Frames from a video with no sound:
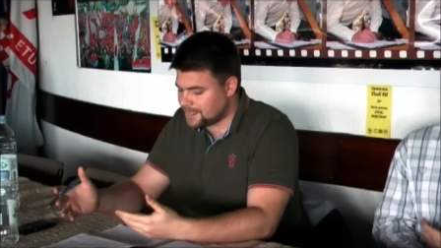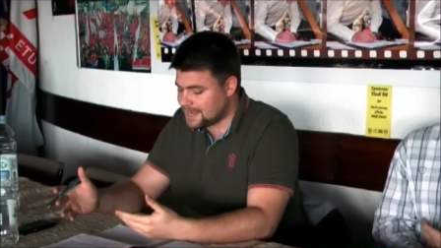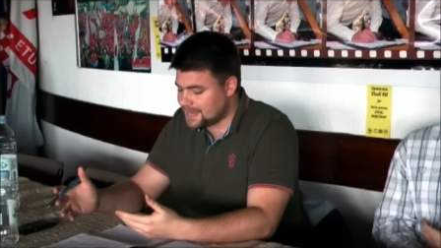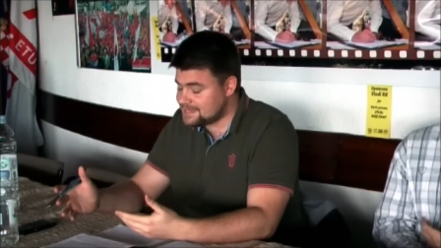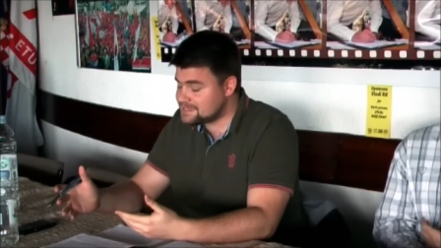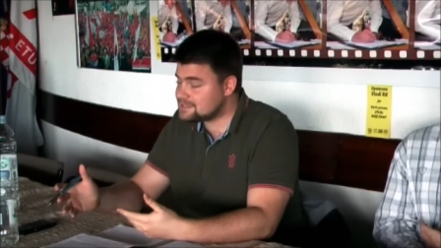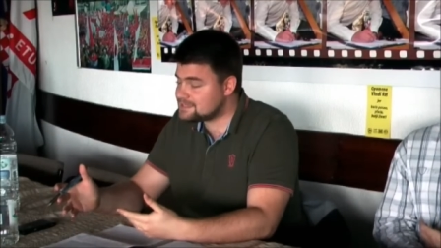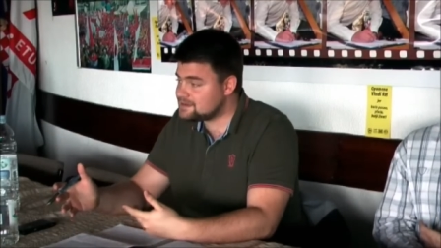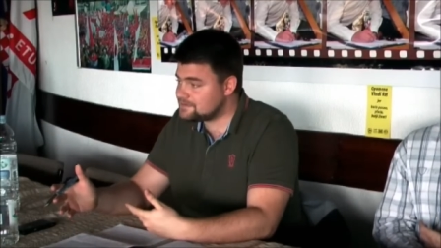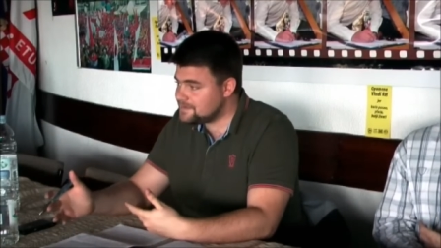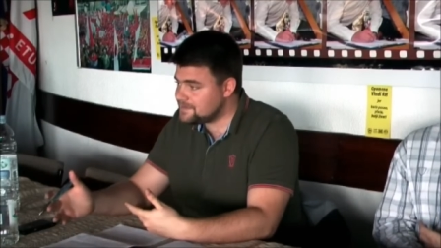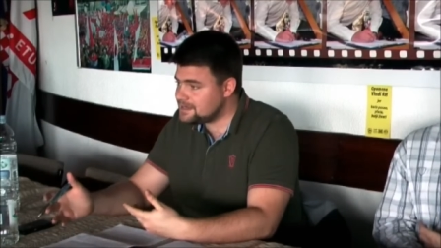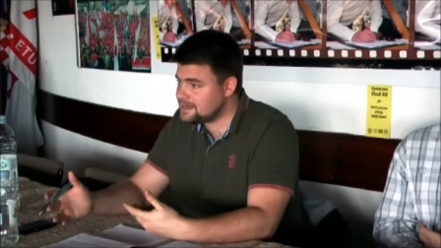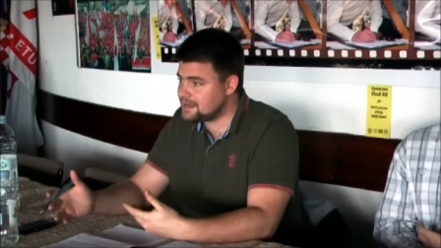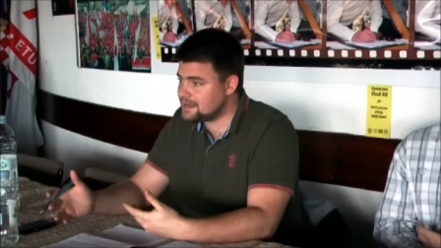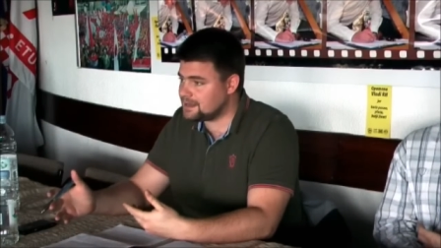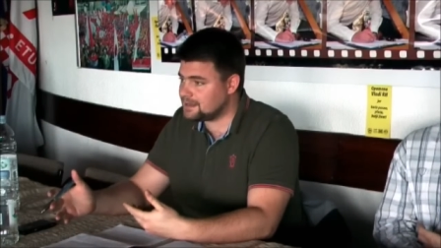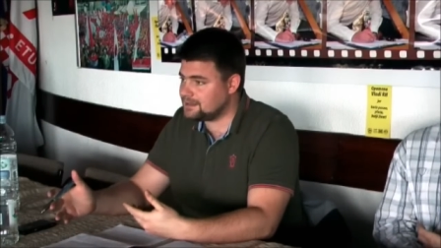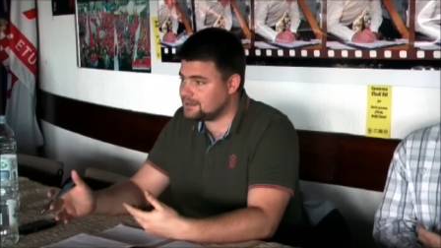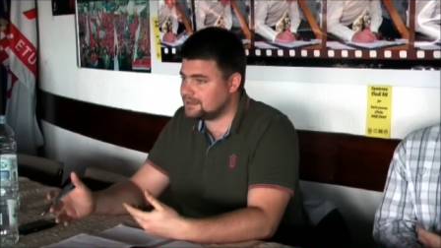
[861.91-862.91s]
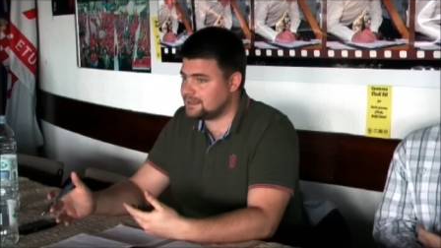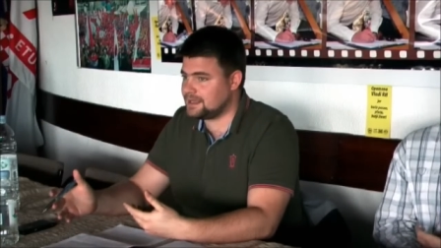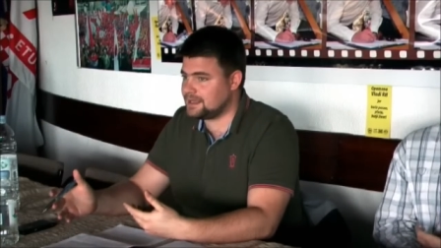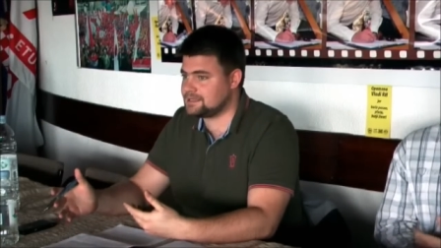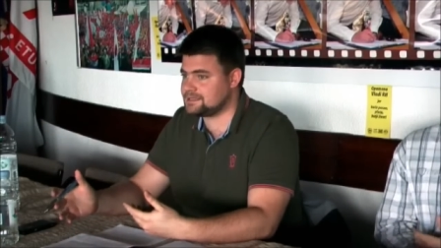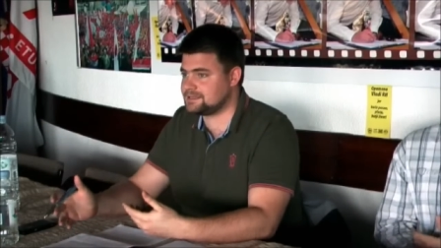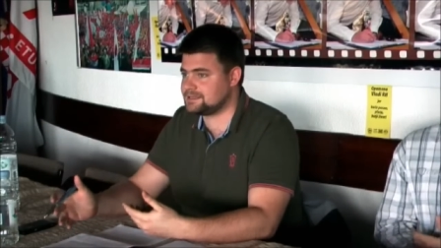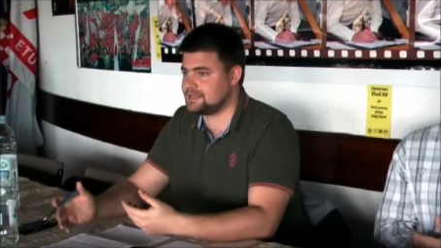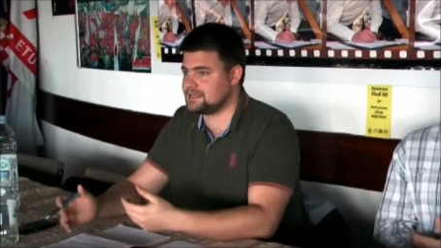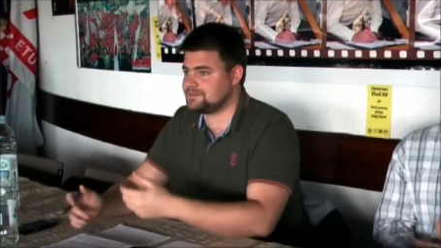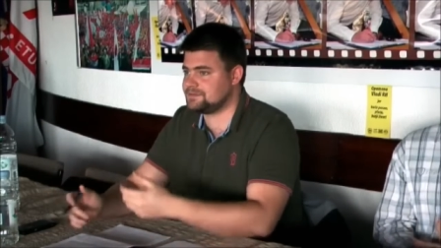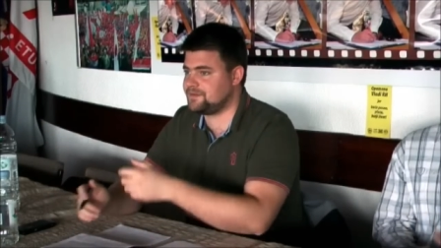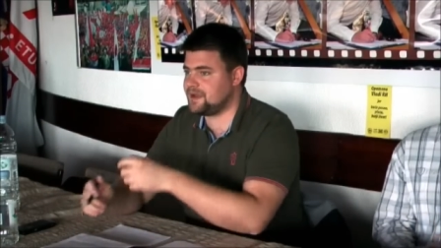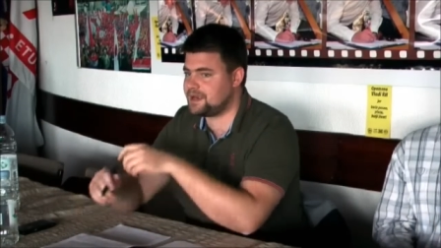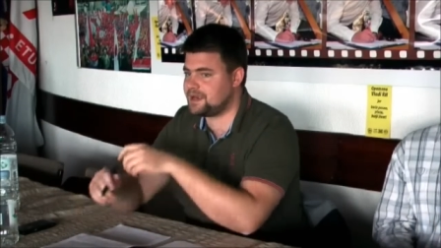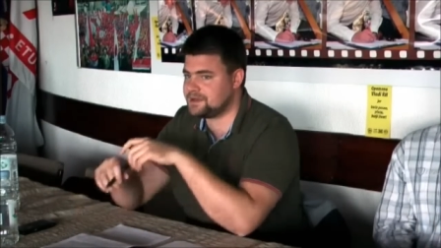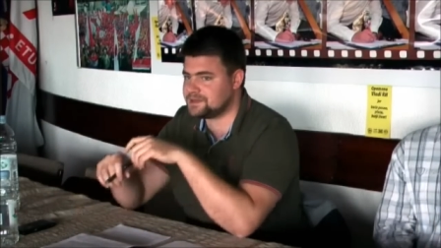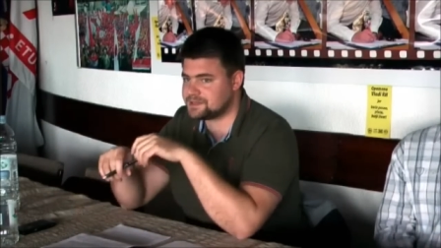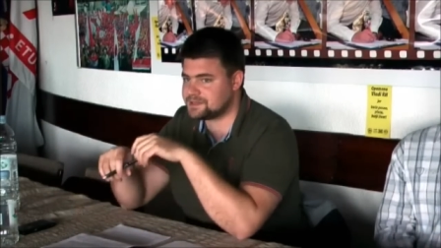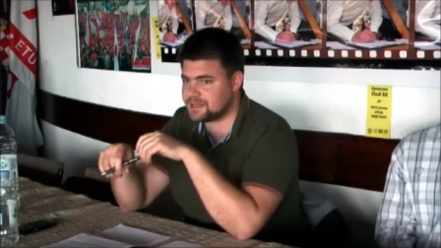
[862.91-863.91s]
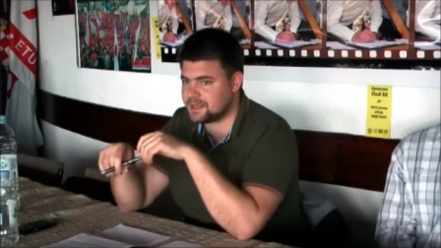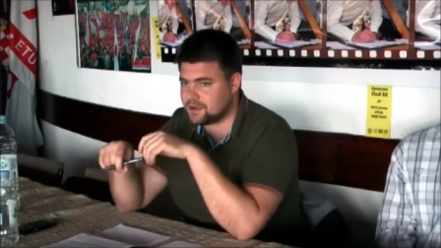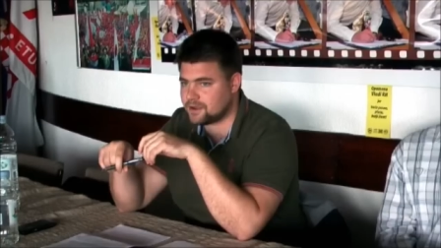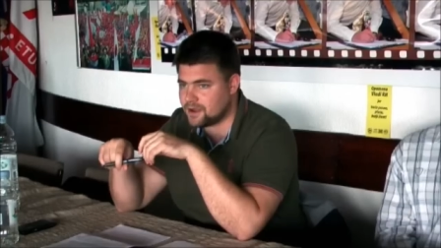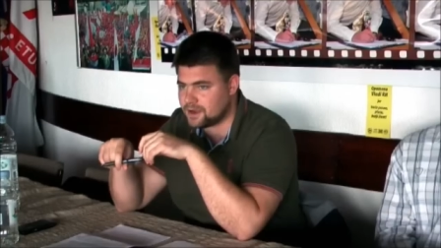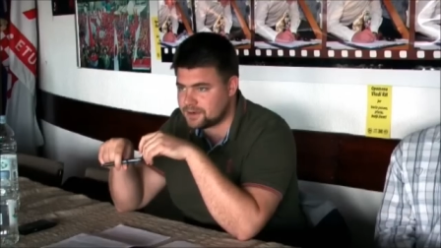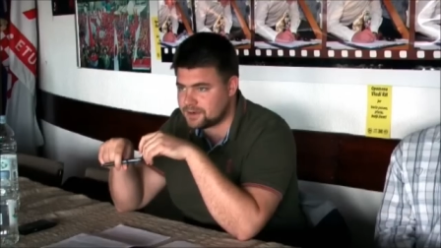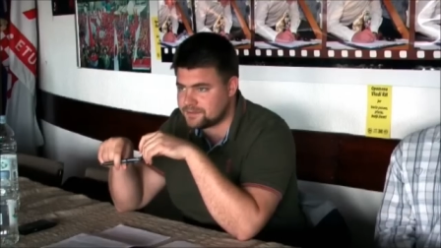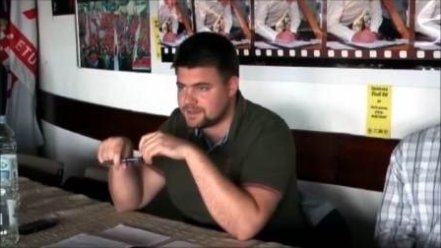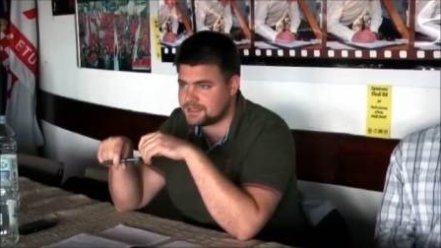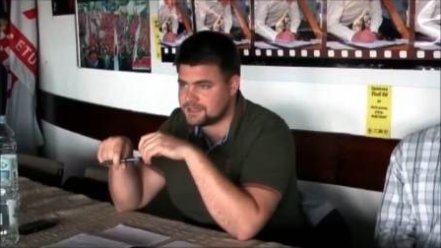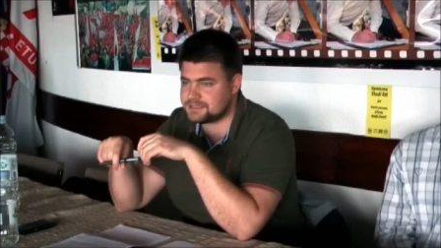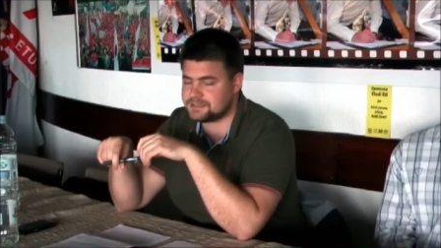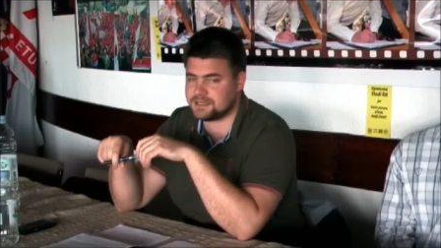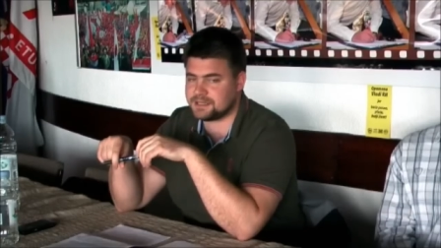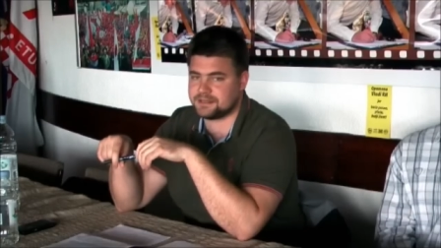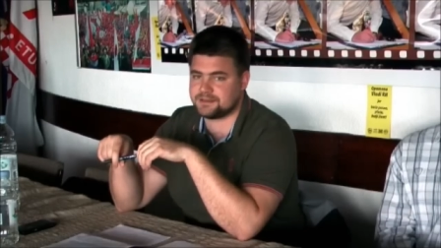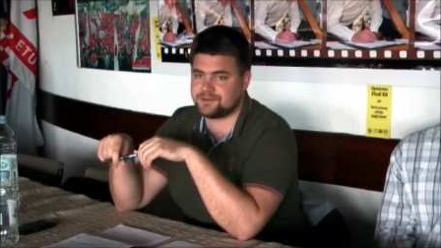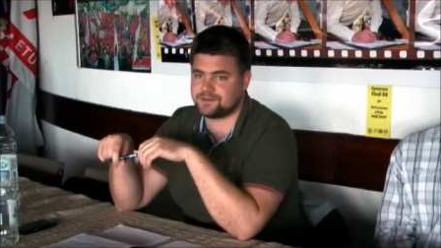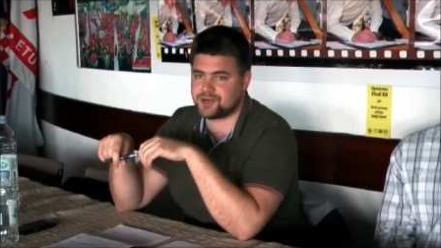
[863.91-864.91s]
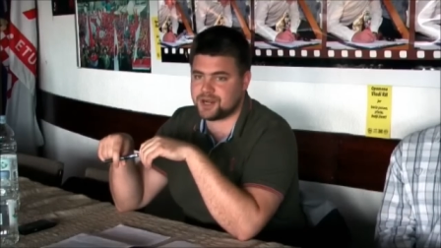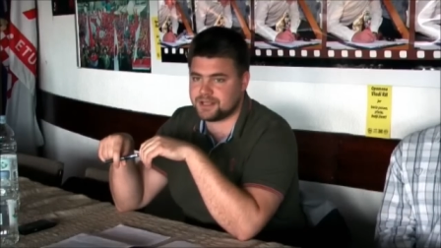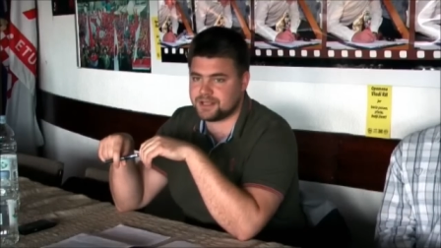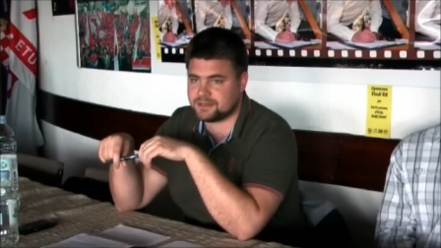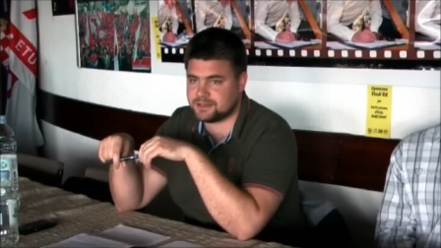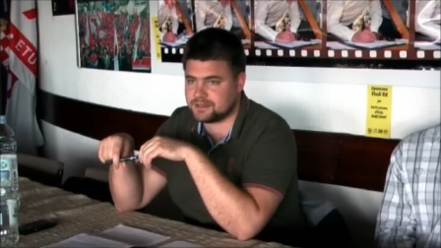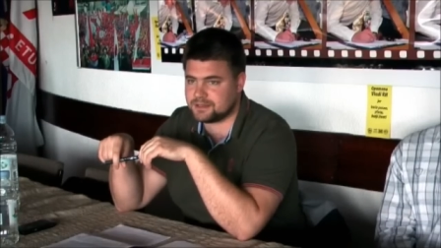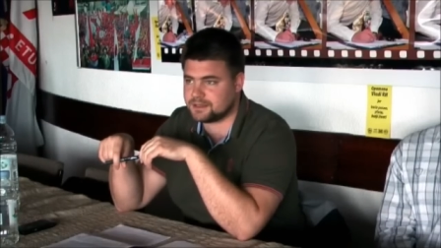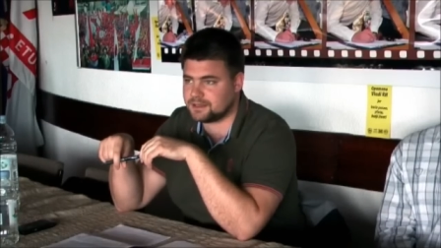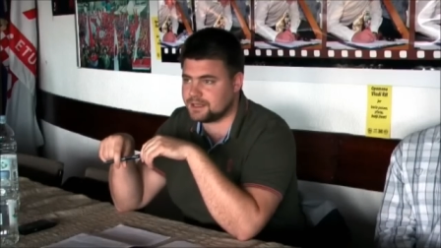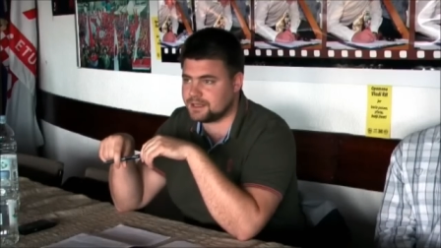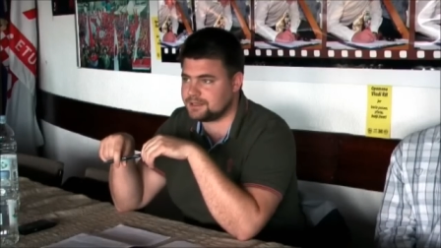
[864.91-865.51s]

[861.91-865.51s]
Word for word: in Slovenia, as, as various economists and trade uh,